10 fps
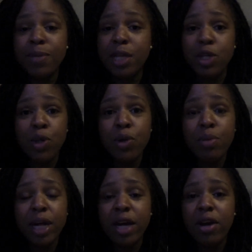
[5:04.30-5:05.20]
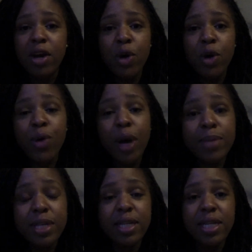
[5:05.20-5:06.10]
a solo player who comes
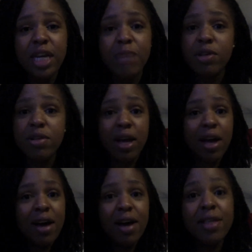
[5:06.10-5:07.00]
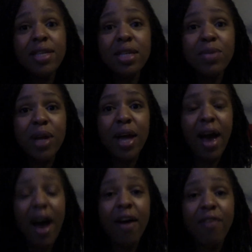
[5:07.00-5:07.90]
to the team, and they're like, this is what I
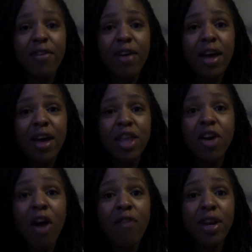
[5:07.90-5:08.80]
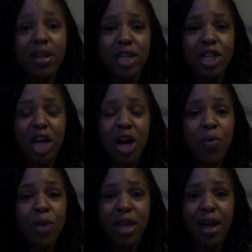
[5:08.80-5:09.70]
have. They confidently share
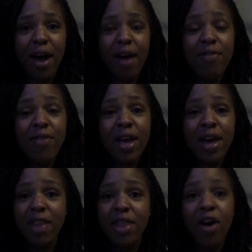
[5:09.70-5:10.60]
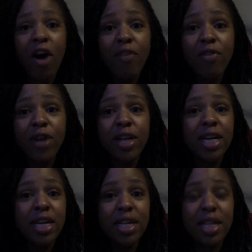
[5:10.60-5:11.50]
what they have, and they offer it
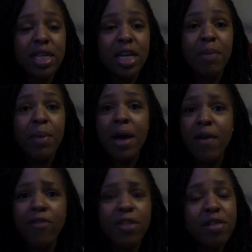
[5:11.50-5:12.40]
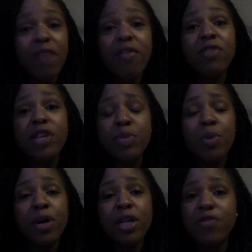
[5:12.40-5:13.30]
to the team for the love of the
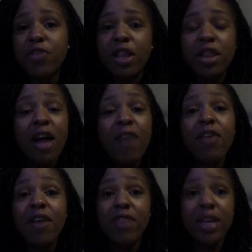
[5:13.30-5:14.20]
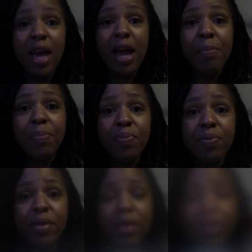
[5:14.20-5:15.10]
sport, for the love of the game.
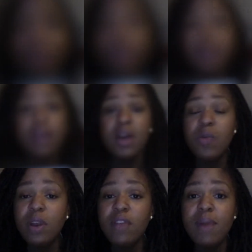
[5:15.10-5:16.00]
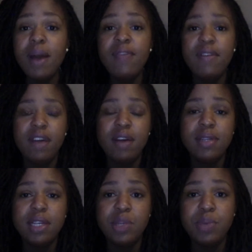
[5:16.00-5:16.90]
For me, one of my fifth house
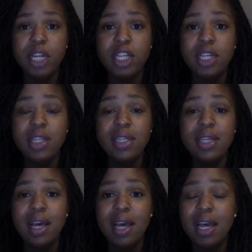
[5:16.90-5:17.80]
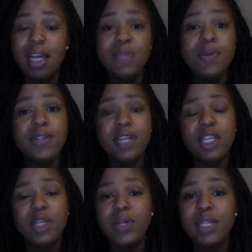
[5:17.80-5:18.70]
expressions is music.
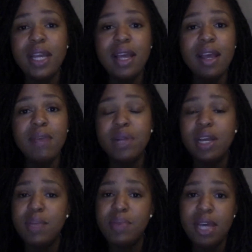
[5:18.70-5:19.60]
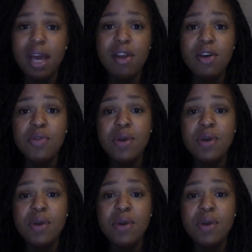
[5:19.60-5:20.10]
So it's singing, playing the piano,